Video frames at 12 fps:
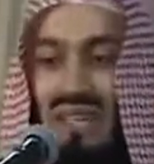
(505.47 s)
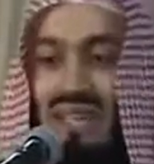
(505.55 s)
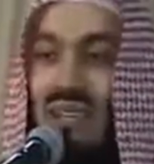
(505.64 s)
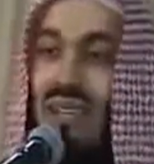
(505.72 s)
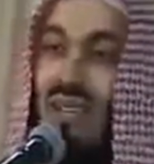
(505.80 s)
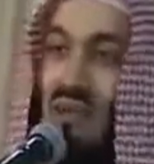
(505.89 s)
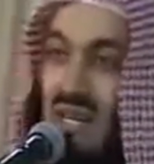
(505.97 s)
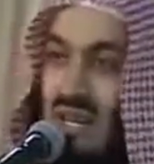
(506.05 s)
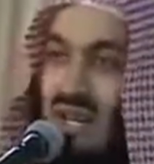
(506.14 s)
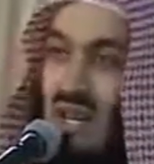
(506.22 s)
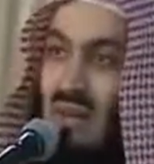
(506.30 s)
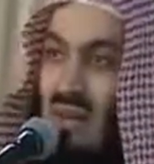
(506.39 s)
I say, no, I'm
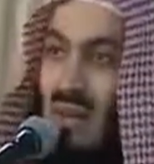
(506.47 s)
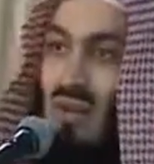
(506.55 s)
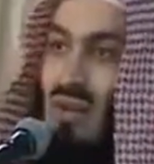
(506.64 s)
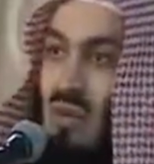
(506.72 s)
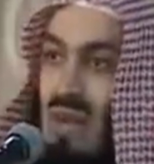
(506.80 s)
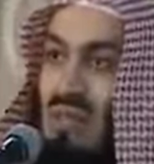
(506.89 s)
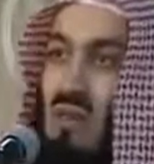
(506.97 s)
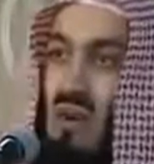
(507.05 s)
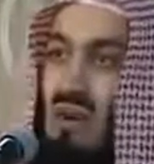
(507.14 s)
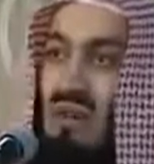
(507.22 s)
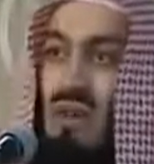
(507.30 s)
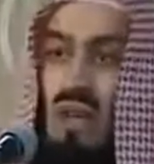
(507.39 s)
down the road or wherever
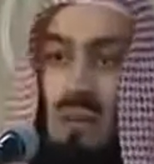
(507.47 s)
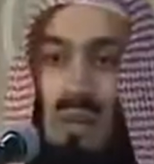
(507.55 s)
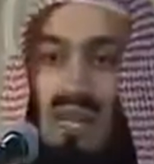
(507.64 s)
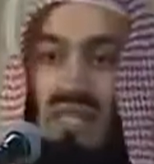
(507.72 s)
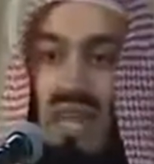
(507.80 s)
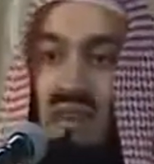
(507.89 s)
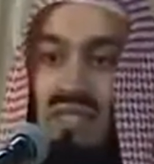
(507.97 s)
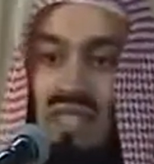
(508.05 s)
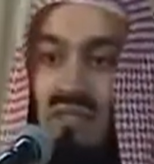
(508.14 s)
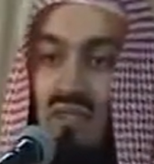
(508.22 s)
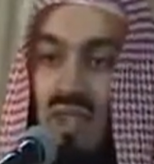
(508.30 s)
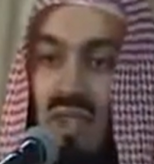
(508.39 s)
you're going. Please have a
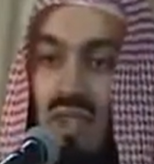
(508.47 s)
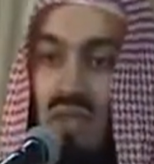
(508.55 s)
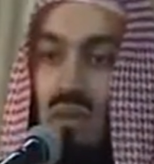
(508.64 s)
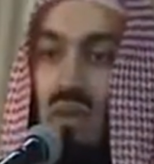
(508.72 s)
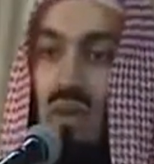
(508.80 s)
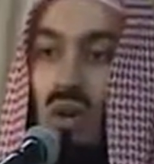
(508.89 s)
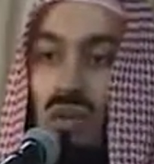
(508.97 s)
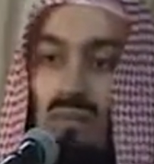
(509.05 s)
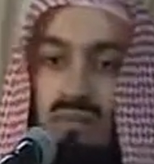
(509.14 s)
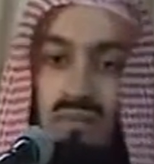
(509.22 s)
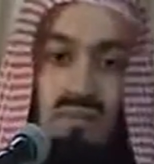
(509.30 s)
safe journey. You are gone.